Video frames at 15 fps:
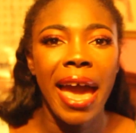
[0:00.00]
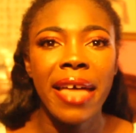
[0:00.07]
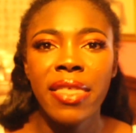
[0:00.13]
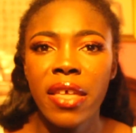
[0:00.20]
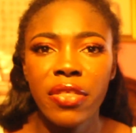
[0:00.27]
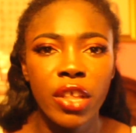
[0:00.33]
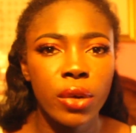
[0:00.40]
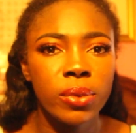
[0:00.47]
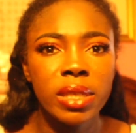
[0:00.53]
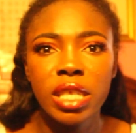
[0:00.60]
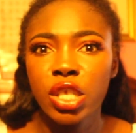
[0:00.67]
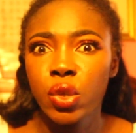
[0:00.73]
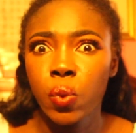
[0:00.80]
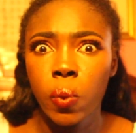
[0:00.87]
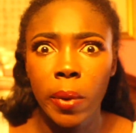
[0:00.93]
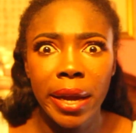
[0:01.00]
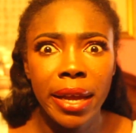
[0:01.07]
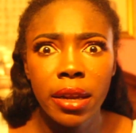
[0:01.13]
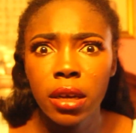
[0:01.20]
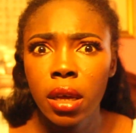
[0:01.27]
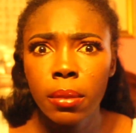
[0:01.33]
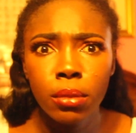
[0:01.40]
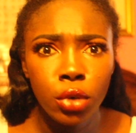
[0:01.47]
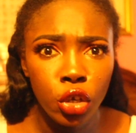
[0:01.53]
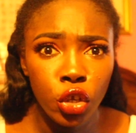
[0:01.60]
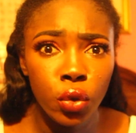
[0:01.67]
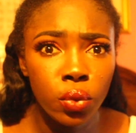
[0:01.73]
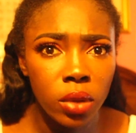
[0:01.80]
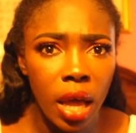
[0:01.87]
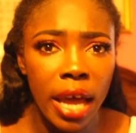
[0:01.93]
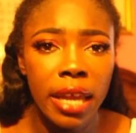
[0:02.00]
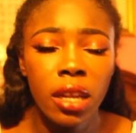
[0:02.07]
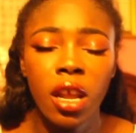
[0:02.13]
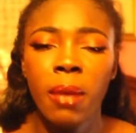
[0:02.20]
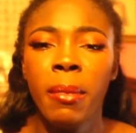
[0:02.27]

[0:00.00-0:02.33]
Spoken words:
and then there was this random new line.